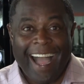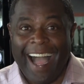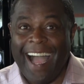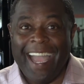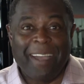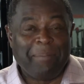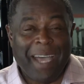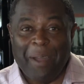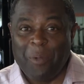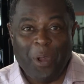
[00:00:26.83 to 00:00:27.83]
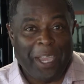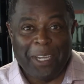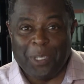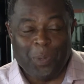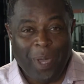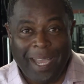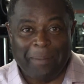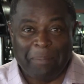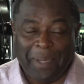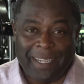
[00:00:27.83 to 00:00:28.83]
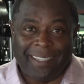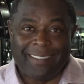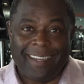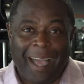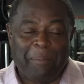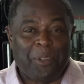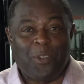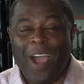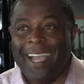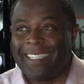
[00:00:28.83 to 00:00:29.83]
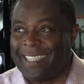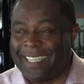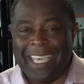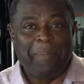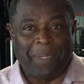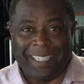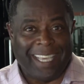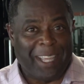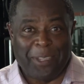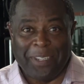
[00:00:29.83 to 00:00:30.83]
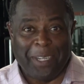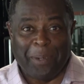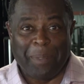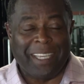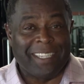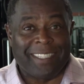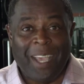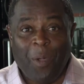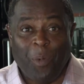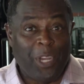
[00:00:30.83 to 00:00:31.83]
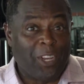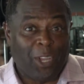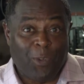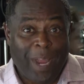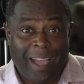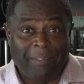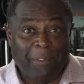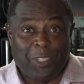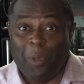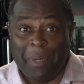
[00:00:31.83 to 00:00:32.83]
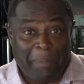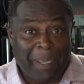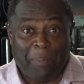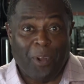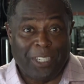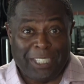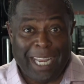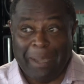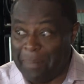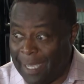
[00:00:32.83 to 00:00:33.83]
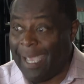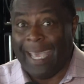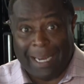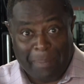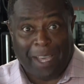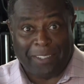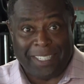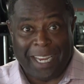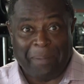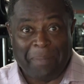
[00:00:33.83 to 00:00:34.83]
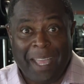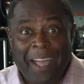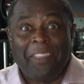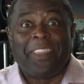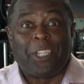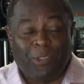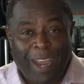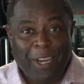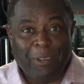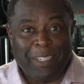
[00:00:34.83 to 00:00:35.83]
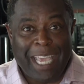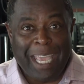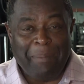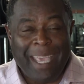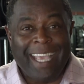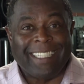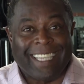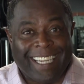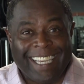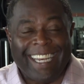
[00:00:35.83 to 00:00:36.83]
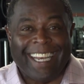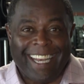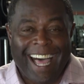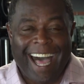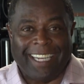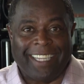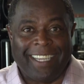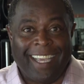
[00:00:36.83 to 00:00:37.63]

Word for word: I am not working a sweat, but I'm trying to keep it together here because when you look around, so many people are in shape and I'm out of shape. The trainer's name is Glenn Lott.